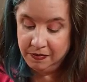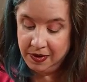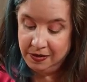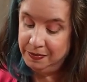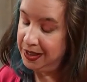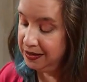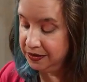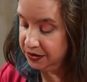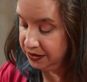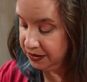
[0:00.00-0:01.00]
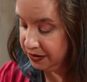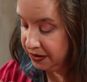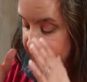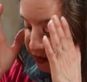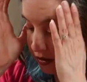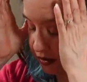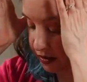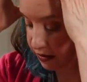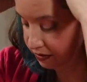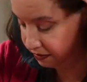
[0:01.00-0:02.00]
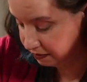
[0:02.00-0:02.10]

want to banish yeah, yeah, this something. card. Yep.